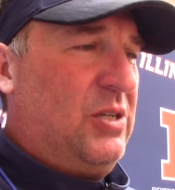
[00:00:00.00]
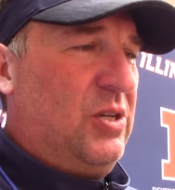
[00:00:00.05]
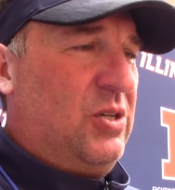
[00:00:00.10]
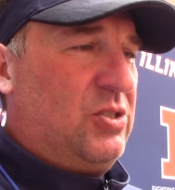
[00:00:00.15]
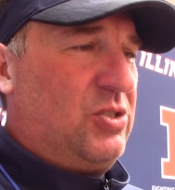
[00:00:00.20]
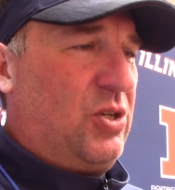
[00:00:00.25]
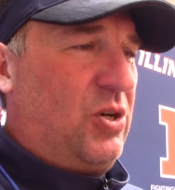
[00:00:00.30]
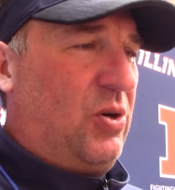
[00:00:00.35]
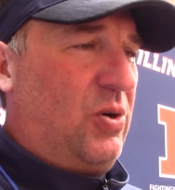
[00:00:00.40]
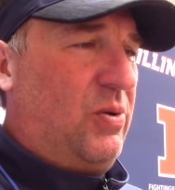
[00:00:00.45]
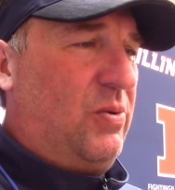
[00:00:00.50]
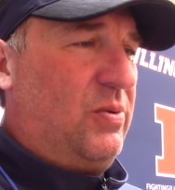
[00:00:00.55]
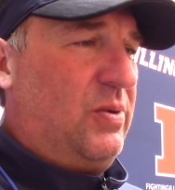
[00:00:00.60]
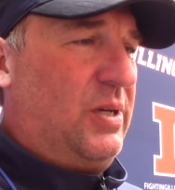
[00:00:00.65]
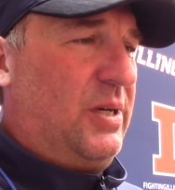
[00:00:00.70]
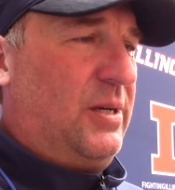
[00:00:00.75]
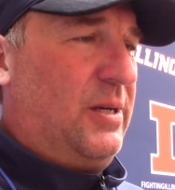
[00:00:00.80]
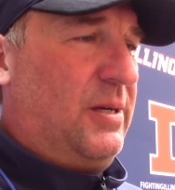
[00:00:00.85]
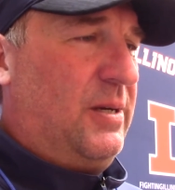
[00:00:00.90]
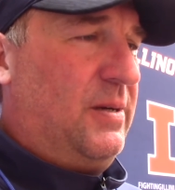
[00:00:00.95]
so
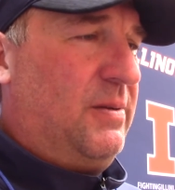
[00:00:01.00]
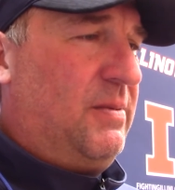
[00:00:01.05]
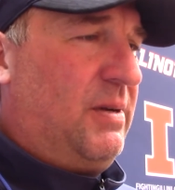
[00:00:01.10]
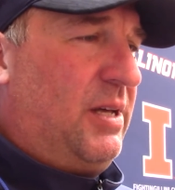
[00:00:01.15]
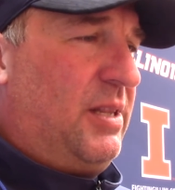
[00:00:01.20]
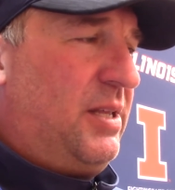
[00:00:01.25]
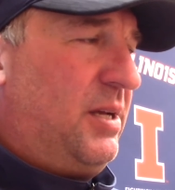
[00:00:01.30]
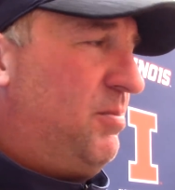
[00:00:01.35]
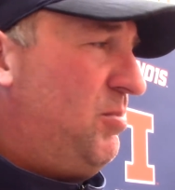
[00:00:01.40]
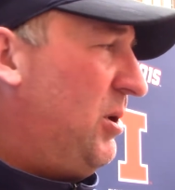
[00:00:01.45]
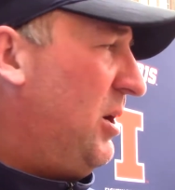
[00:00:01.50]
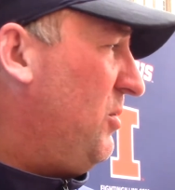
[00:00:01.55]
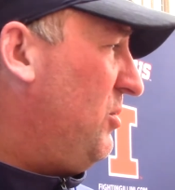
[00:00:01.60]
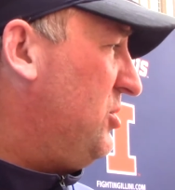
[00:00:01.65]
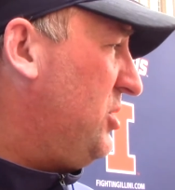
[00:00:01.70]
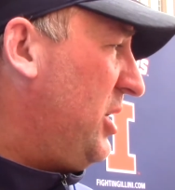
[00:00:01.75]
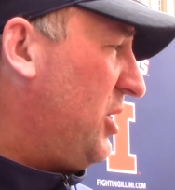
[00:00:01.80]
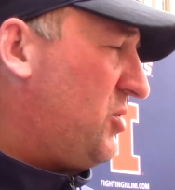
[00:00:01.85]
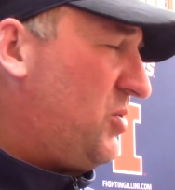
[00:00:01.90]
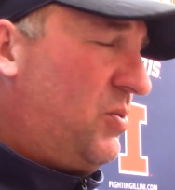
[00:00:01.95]
I think Bret
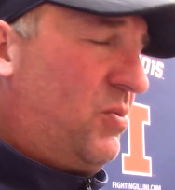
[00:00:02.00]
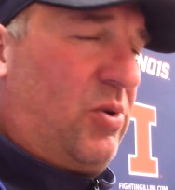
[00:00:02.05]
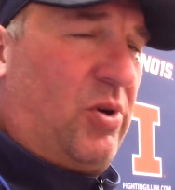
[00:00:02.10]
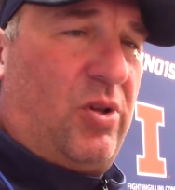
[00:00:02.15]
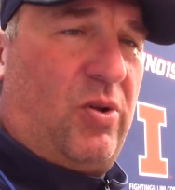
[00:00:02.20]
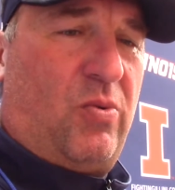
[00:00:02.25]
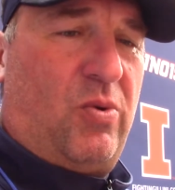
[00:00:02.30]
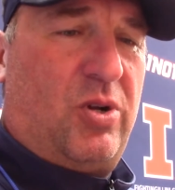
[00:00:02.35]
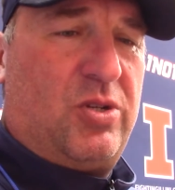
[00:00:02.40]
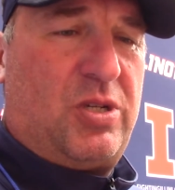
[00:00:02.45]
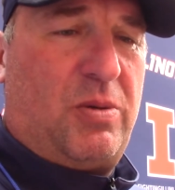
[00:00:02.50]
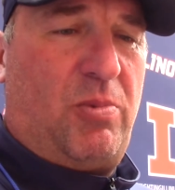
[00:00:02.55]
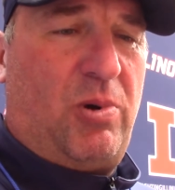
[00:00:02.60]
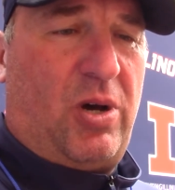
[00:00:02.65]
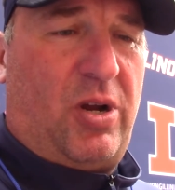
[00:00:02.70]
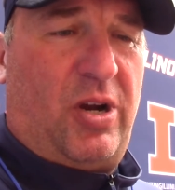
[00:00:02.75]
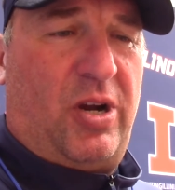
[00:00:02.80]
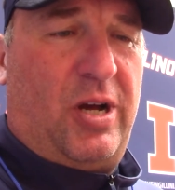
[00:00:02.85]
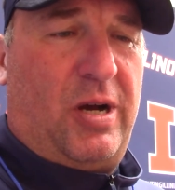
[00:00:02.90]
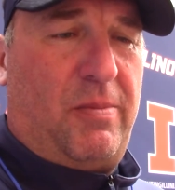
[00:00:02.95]
was actually one of the ones that
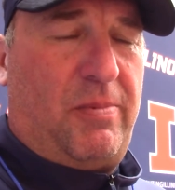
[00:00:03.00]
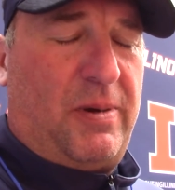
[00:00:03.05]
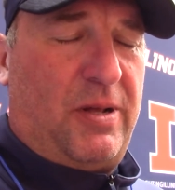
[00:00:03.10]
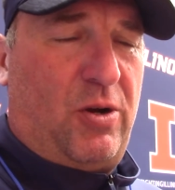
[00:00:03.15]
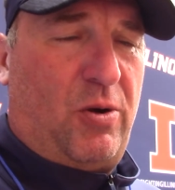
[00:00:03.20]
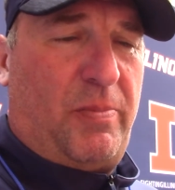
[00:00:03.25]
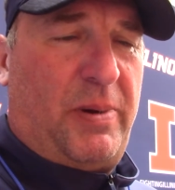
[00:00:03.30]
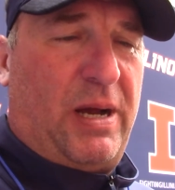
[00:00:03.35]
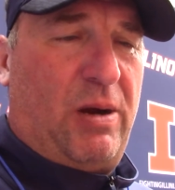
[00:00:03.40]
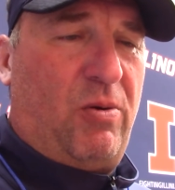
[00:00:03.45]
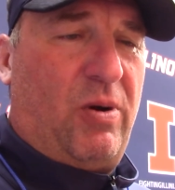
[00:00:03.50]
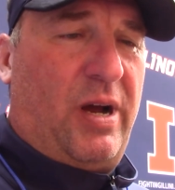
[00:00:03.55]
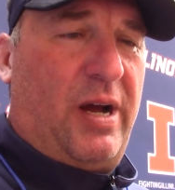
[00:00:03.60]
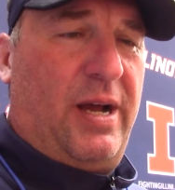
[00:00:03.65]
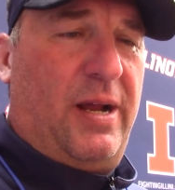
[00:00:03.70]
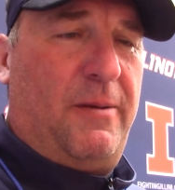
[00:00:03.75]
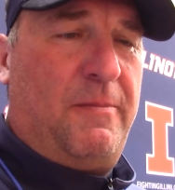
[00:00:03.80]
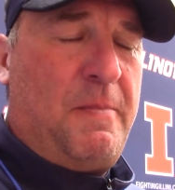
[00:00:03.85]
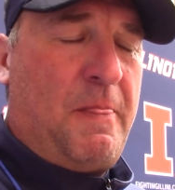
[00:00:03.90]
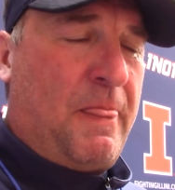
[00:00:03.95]
brought it up. I know Pat
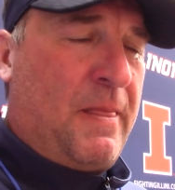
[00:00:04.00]
Ryan,